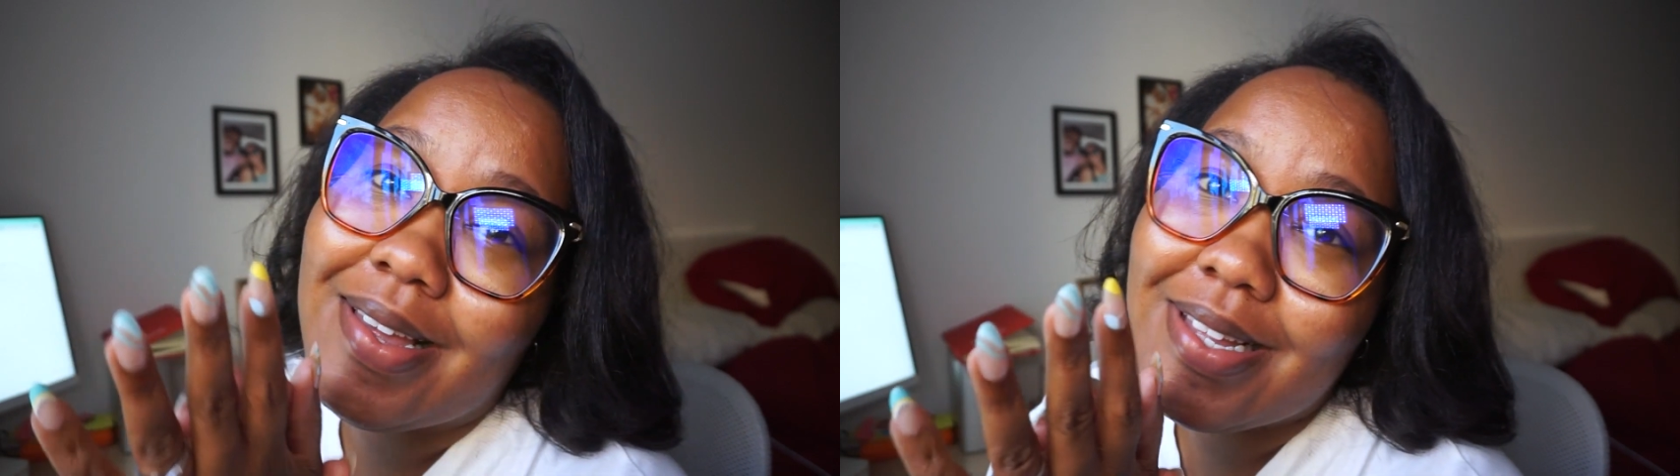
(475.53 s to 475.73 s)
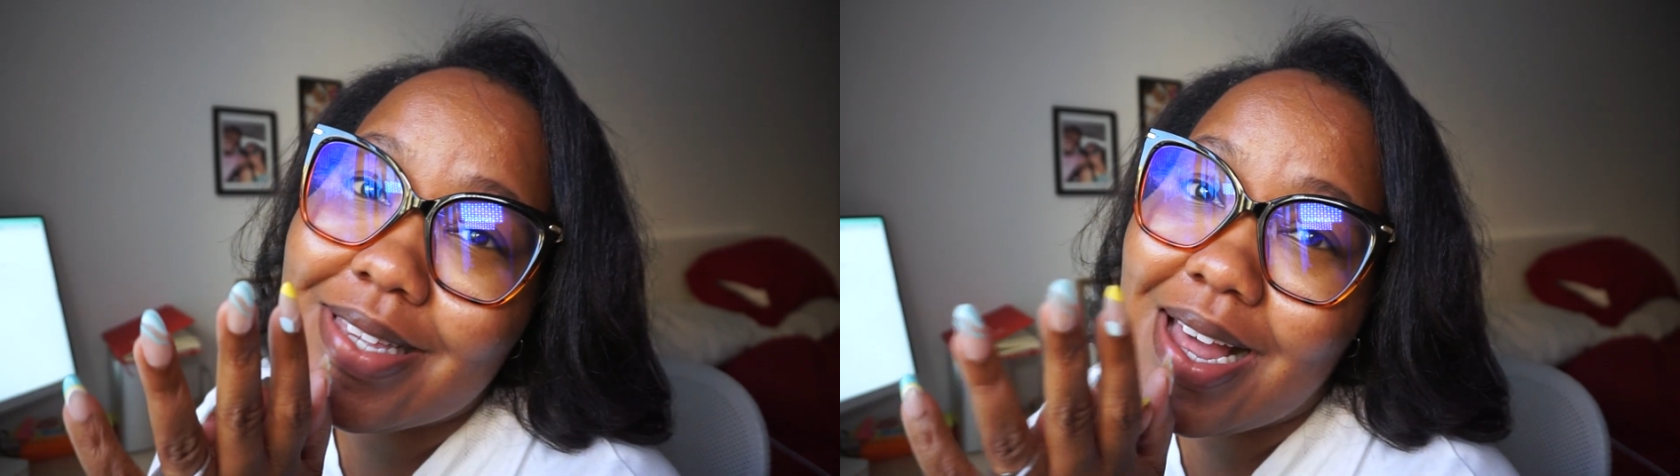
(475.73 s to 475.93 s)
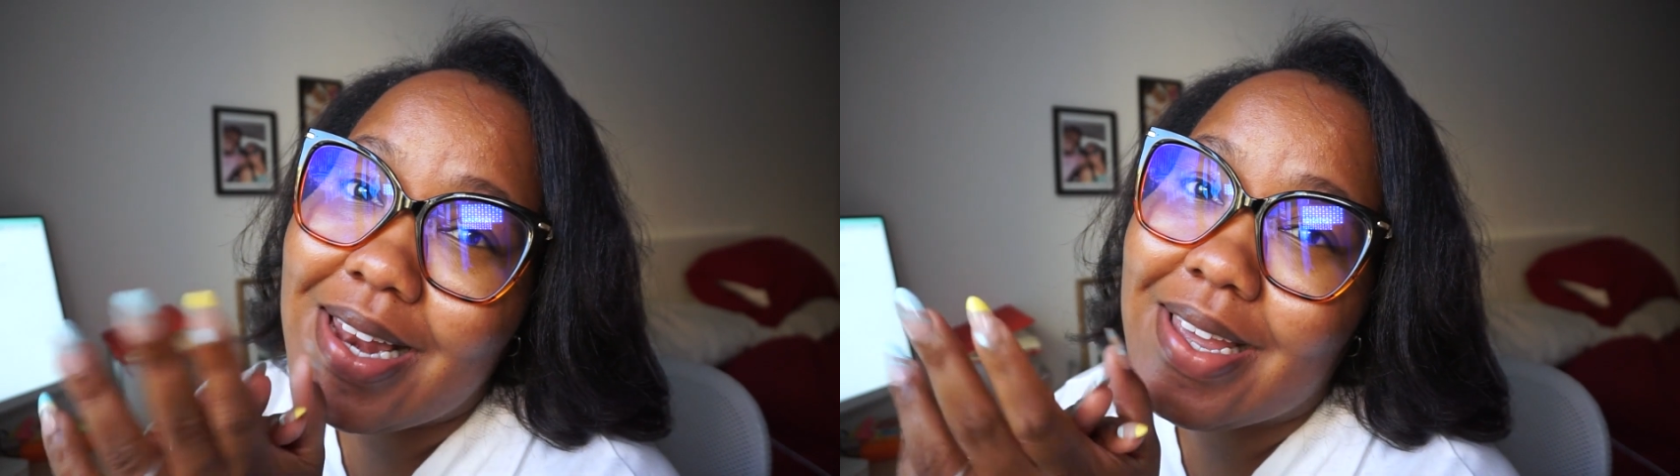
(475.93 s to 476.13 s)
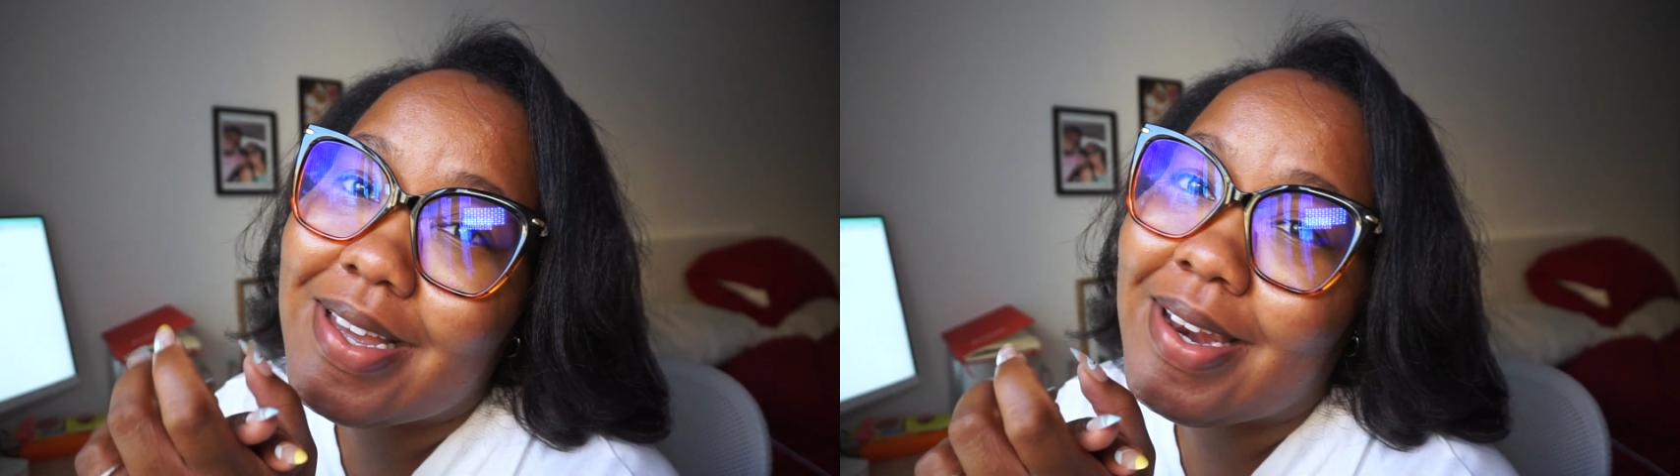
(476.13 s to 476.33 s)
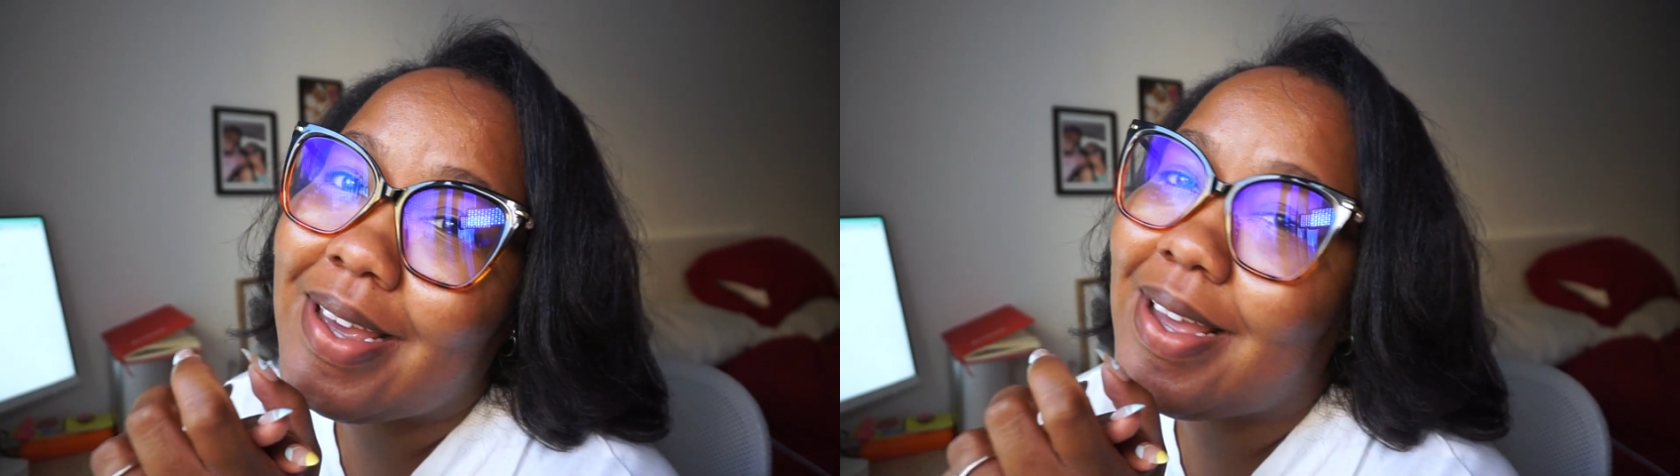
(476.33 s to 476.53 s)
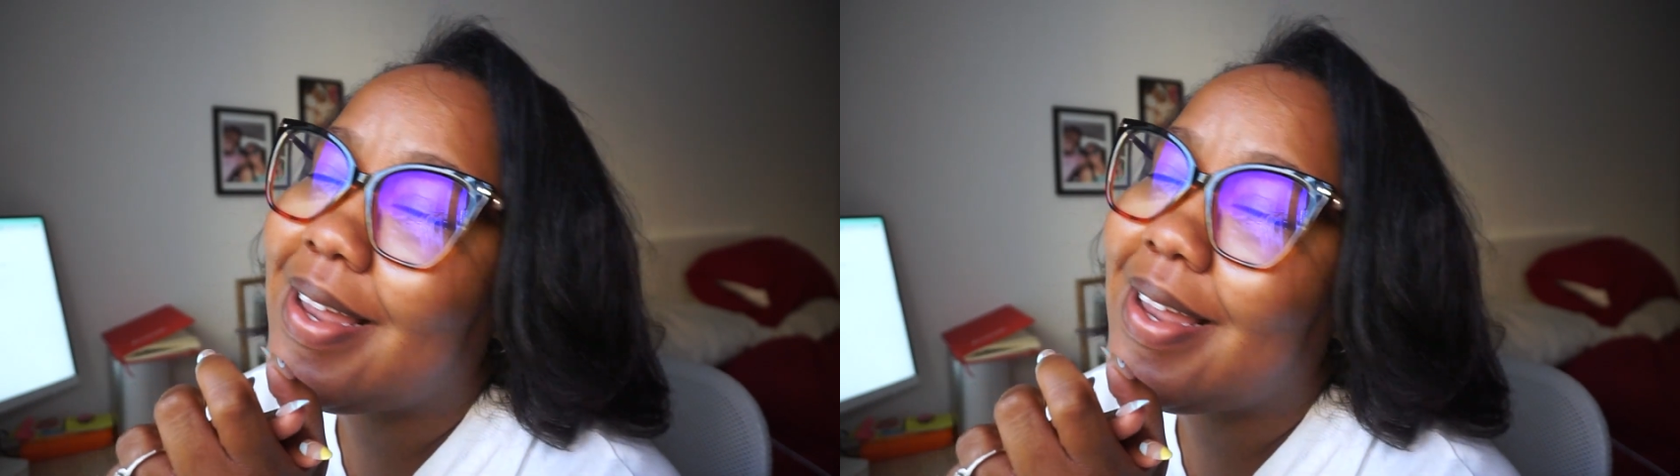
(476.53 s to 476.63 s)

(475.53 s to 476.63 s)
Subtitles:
Italian